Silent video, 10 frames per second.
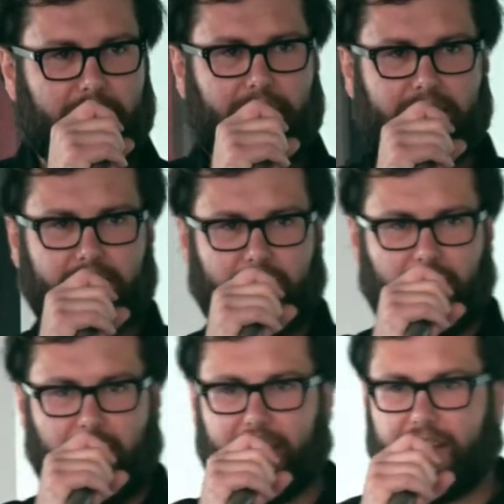and I see a
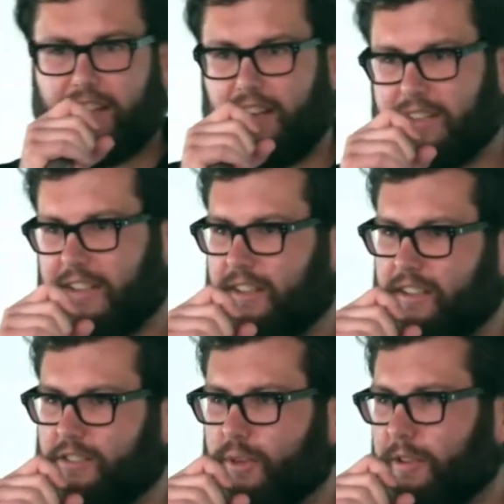lot of the content
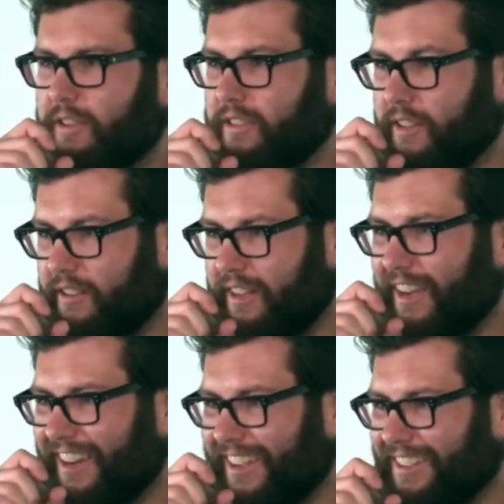contributors here in the
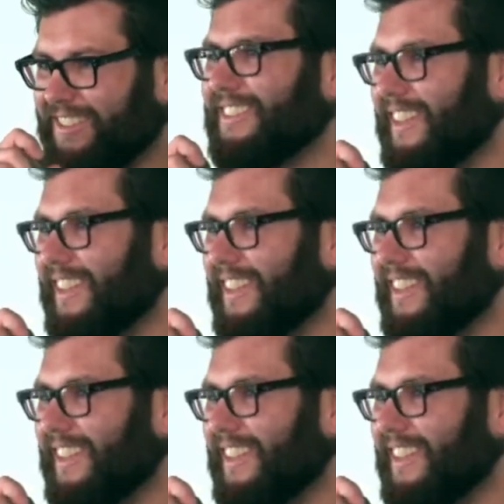audience.